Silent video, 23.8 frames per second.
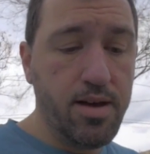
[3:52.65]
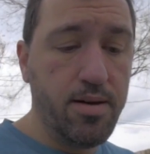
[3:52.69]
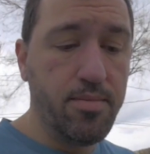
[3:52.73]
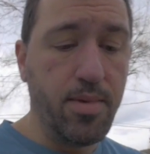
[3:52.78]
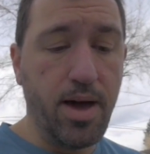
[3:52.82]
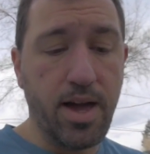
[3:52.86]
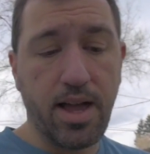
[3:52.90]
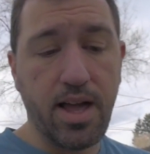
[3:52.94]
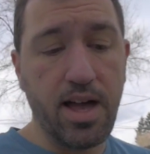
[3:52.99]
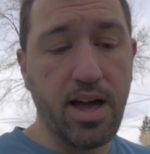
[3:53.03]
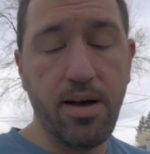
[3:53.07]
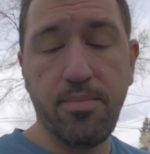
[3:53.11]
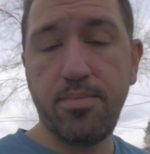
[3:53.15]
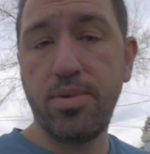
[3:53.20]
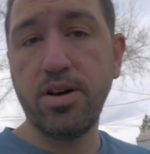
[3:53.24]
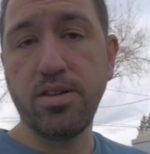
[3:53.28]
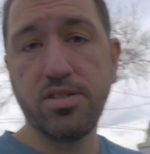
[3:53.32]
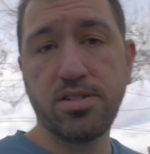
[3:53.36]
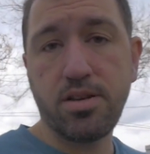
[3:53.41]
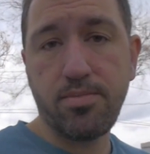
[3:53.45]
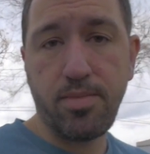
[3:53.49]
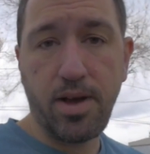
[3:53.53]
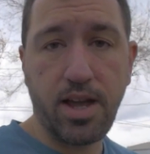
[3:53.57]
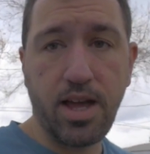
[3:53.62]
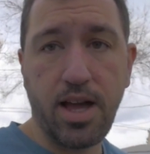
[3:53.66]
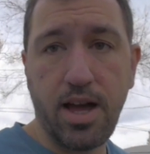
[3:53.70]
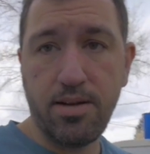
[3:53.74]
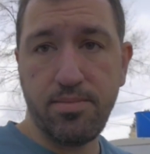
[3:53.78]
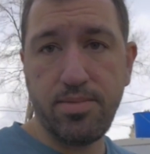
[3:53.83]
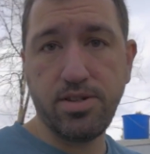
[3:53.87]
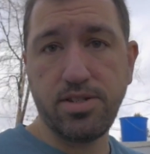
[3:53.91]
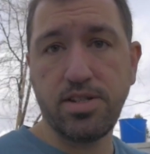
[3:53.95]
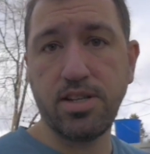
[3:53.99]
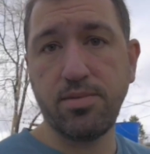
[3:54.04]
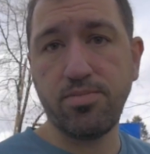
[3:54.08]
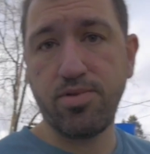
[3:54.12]
my compost and my
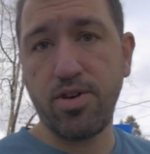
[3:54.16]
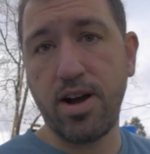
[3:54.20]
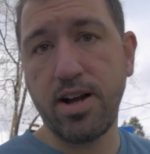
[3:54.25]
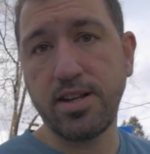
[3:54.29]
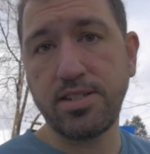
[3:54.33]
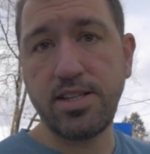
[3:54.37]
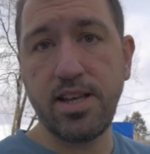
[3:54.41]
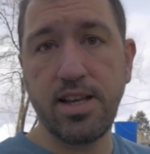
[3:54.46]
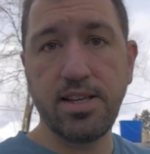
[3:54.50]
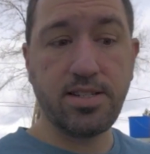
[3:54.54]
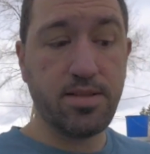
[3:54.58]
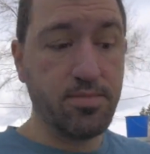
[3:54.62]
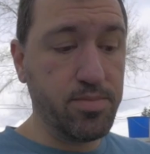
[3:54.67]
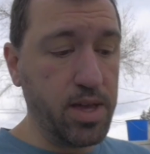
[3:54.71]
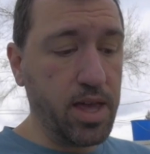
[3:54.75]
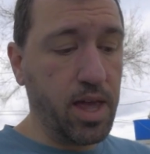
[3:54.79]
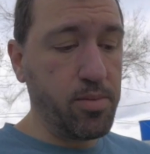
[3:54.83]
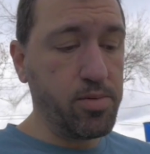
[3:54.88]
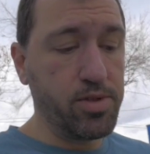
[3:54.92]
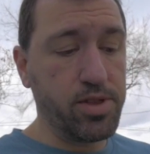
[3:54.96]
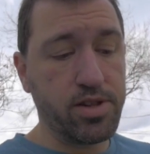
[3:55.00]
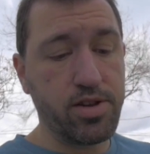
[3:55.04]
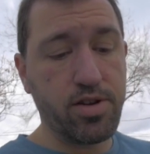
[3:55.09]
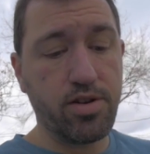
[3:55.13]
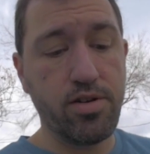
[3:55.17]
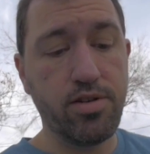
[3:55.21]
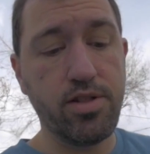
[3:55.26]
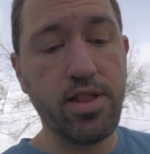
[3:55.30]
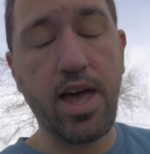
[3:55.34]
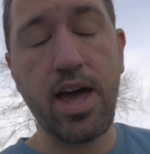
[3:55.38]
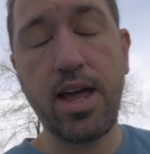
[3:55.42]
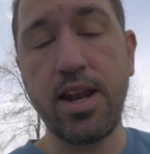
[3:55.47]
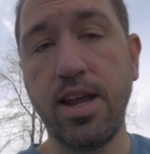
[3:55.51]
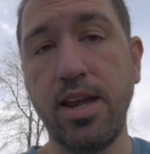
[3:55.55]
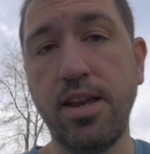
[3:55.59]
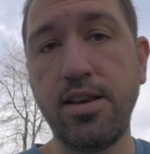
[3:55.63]
composting process and being able to turn
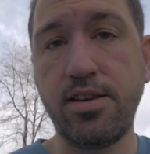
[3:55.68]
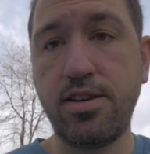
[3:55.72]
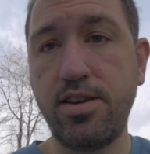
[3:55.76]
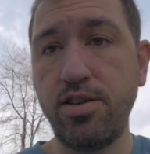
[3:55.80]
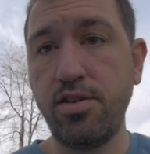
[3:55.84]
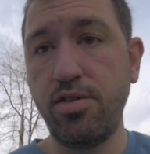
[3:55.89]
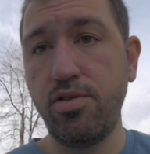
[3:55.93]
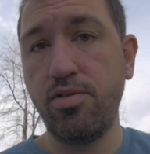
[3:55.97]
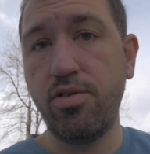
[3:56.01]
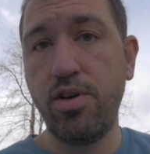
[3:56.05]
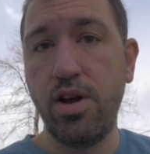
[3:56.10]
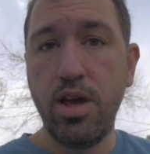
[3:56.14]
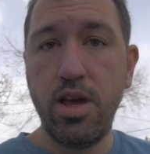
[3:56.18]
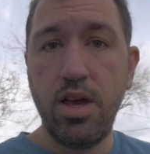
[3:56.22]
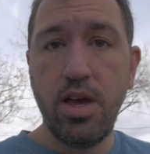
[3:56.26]
that into